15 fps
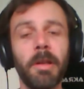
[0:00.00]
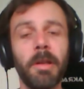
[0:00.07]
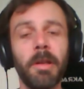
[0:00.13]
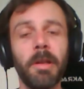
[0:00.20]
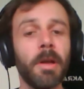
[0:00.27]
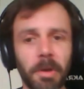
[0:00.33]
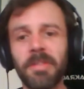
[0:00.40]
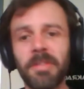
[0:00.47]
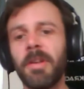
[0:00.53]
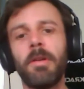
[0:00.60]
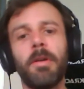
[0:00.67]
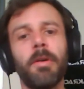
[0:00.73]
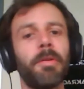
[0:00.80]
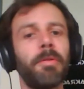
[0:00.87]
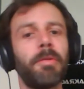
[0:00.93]
they will still
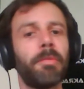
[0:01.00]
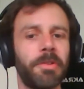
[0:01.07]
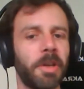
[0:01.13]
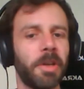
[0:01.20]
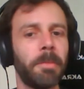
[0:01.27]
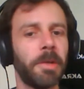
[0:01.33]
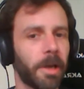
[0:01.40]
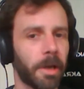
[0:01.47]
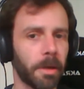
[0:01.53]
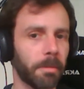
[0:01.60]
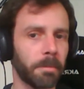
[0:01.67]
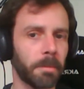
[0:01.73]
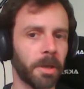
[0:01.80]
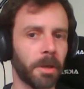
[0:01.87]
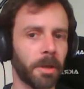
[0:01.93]
go through the API,
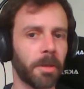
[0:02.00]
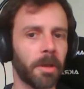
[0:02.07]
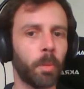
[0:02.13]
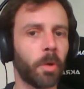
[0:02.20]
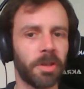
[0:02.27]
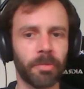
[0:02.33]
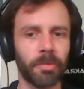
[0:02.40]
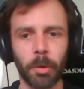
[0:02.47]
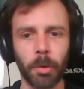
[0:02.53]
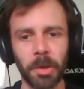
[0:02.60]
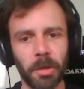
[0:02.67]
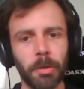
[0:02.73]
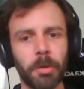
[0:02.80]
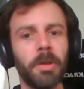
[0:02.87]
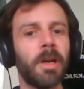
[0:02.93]
meaning that what we
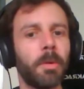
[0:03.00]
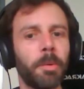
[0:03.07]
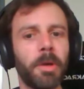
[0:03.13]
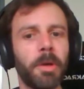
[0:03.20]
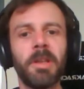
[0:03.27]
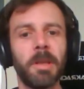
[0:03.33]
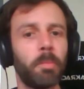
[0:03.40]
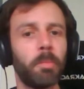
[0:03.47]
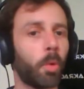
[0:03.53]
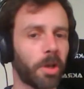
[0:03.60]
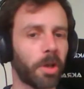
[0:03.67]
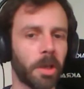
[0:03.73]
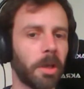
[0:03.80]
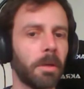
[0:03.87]
do now will keep working.